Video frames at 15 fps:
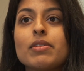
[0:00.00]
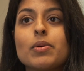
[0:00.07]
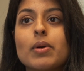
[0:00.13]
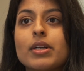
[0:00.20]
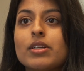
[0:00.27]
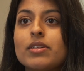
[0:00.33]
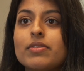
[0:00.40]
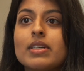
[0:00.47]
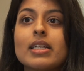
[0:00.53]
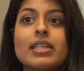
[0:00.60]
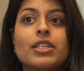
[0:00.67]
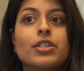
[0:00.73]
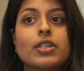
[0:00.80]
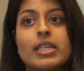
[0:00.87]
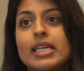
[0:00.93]
We never want you to feel
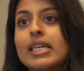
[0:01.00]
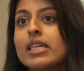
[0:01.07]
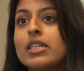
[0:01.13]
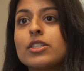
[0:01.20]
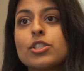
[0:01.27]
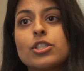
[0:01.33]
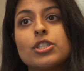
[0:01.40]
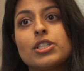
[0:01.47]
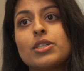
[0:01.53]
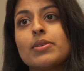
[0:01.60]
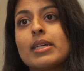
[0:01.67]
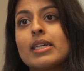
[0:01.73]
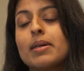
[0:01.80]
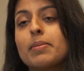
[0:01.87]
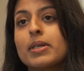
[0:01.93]
like you're here just
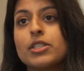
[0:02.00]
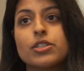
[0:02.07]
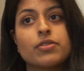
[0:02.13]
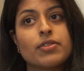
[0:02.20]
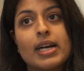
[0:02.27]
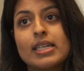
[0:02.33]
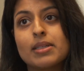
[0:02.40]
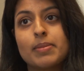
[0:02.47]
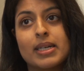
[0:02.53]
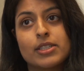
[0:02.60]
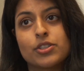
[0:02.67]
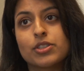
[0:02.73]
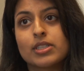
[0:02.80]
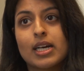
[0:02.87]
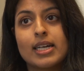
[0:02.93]
doing a bunch of random
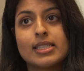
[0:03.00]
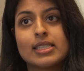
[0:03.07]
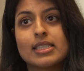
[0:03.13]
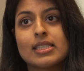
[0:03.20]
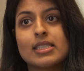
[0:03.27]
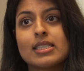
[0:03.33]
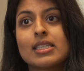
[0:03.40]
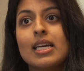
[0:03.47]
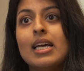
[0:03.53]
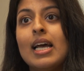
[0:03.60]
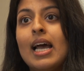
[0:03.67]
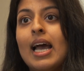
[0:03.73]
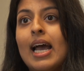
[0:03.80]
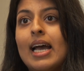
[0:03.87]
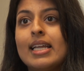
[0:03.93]
exercises
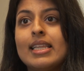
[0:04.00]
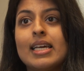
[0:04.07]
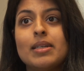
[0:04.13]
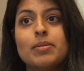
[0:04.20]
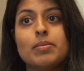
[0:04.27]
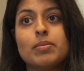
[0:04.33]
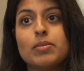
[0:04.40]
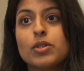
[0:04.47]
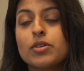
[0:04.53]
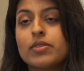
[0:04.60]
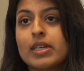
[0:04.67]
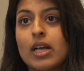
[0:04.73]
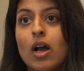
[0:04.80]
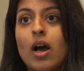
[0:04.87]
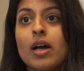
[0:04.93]
and then
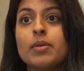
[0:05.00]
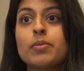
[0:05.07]
moving